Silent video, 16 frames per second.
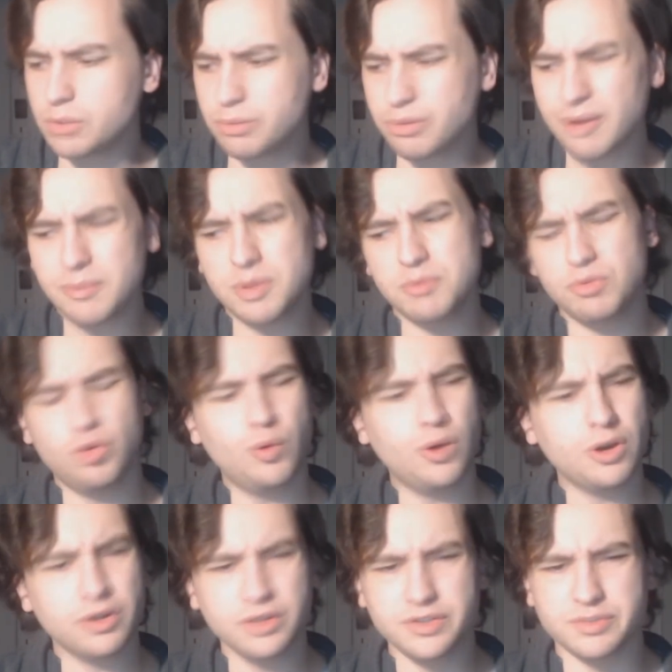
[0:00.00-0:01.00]
But I mean,
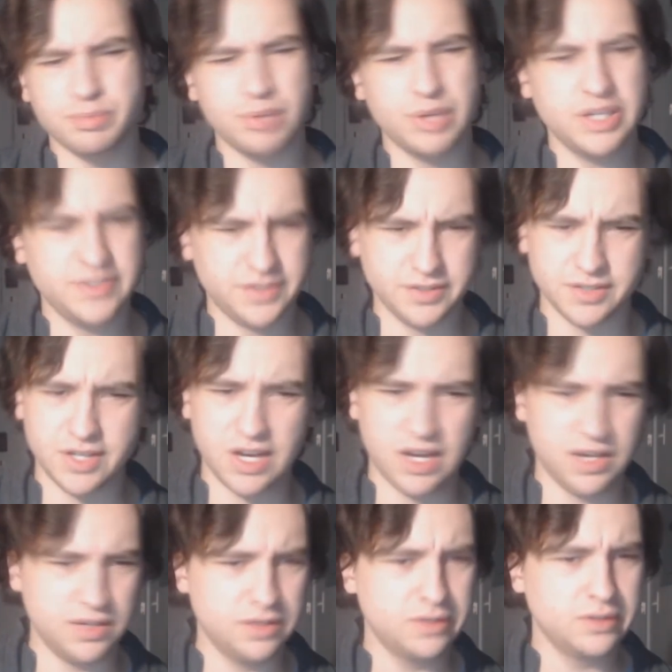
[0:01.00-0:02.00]
Milwaukee's Best has
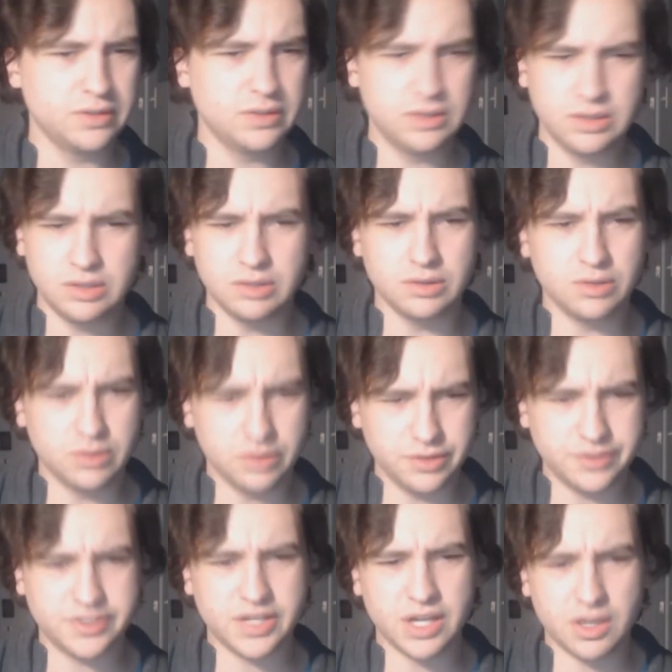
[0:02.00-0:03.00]
got
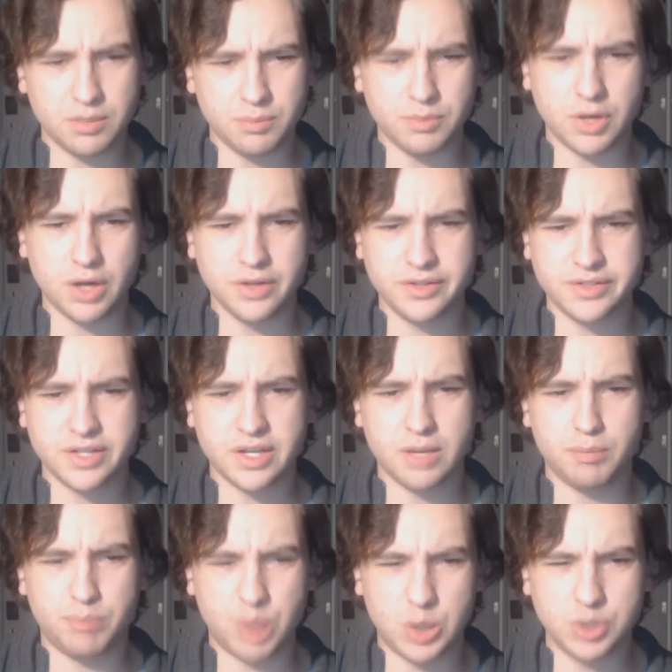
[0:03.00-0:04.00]

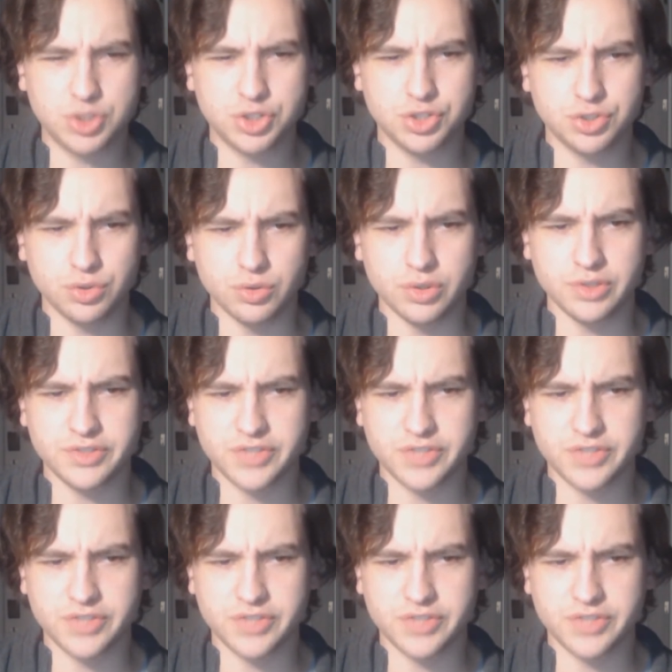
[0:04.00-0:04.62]
a punch to it.